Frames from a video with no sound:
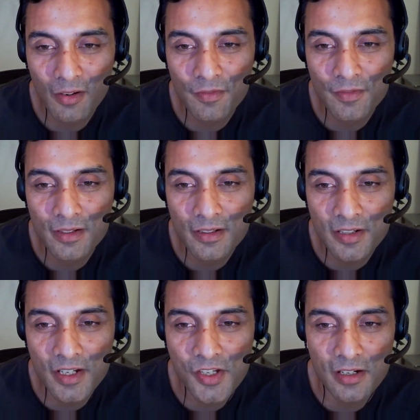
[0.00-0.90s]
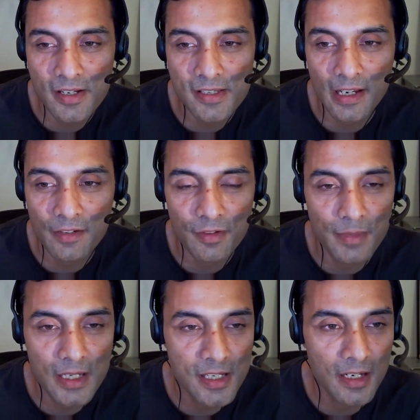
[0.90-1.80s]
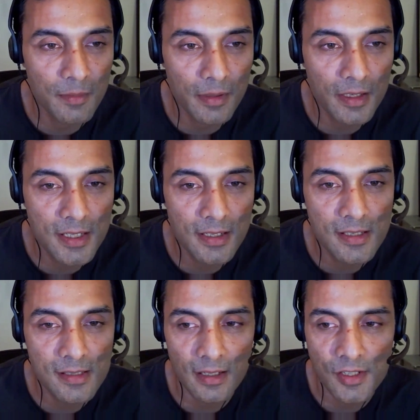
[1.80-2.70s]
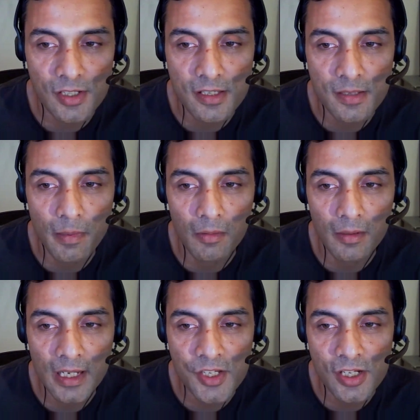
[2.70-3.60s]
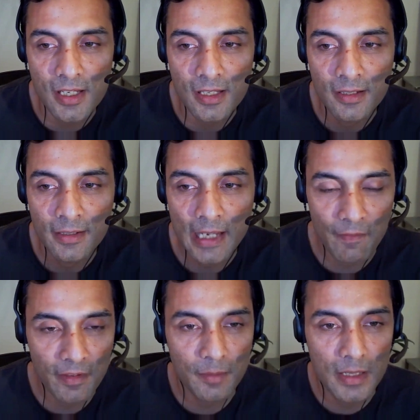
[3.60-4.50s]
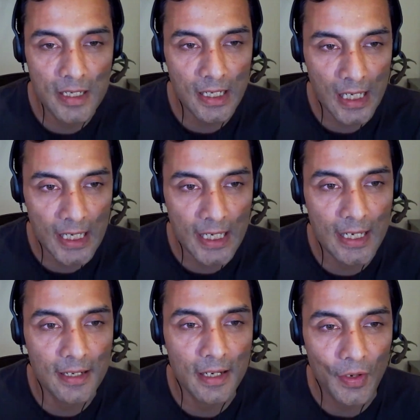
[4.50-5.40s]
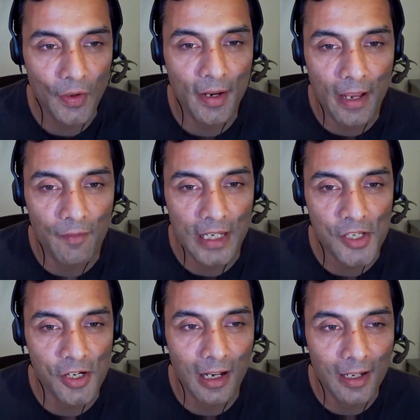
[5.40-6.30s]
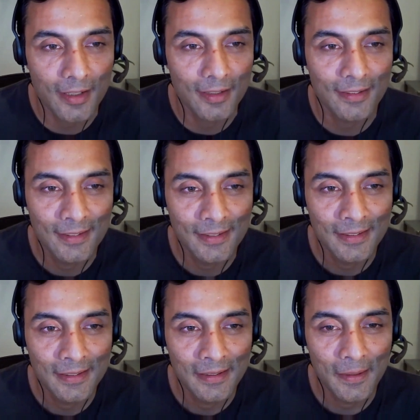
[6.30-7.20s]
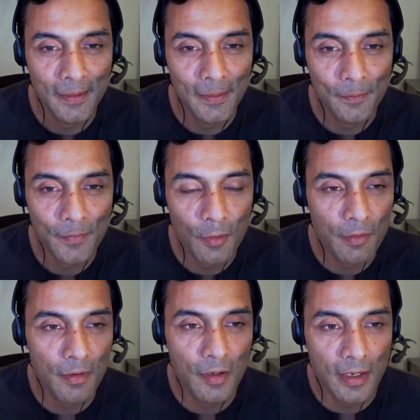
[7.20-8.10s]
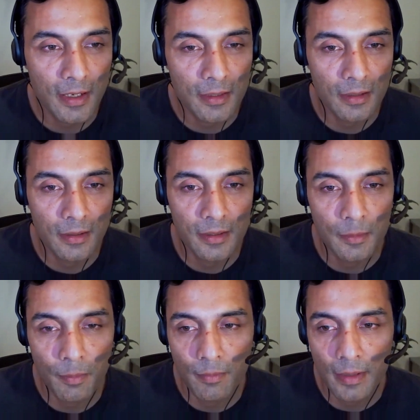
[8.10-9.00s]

lot of traditional design for maintainability discussion is about actually having the building clean and not have nature on it. We were looking at the